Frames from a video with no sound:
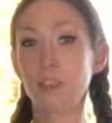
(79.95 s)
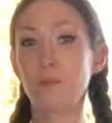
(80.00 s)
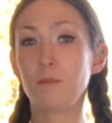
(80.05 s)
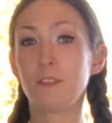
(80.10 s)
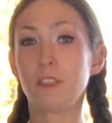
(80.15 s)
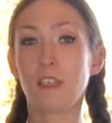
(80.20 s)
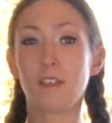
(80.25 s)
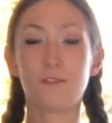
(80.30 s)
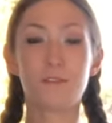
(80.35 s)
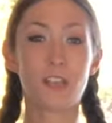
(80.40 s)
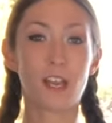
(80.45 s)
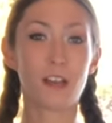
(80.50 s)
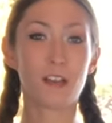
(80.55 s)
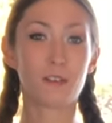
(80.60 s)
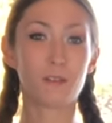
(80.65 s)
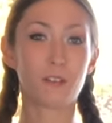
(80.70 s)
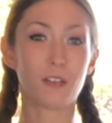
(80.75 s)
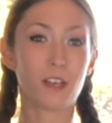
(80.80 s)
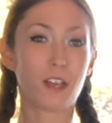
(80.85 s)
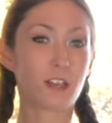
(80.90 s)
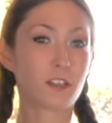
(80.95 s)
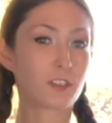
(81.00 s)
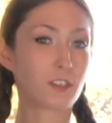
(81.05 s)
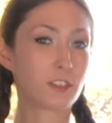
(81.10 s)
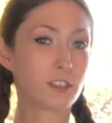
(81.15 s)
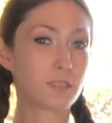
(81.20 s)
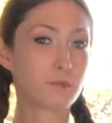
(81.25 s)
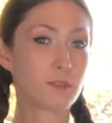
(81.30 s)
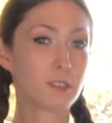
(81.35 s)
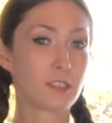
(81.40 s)
himself down on
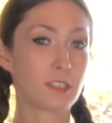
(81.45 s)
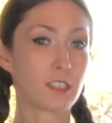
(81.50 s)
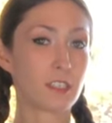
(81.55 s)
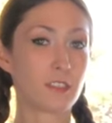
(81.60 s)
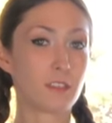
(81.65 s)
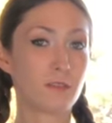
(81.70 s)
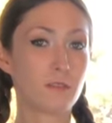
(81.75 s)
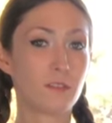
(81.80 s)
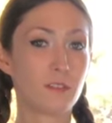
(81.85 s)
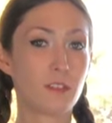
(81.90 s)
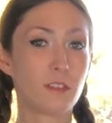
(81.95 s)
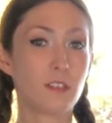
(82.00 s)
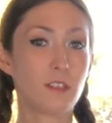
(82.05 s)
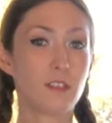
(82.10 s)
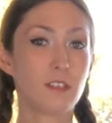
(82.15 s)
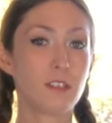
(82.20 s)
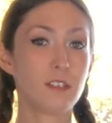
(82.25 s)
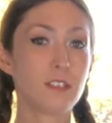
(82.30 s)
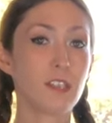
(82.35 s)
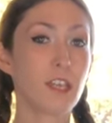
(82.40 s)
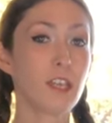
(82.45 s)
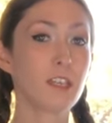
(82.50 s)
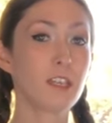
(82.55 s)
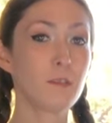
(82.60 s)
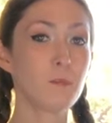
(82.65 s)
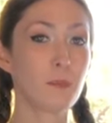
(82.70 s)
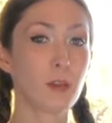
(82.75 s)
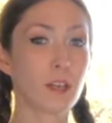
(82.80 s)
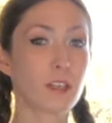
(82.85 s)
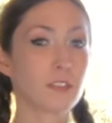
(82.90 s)
Christmas Eve,
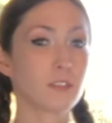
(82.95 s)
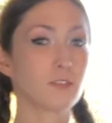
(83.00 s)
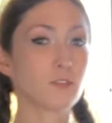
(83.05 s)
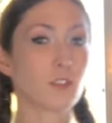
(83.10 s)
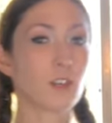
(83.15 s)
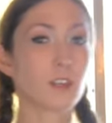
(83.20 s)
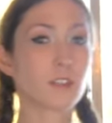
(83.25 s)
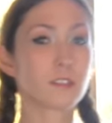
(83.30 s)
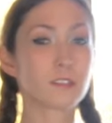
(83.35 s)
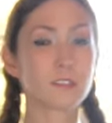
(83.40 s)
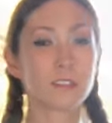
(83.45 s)
taken by a strong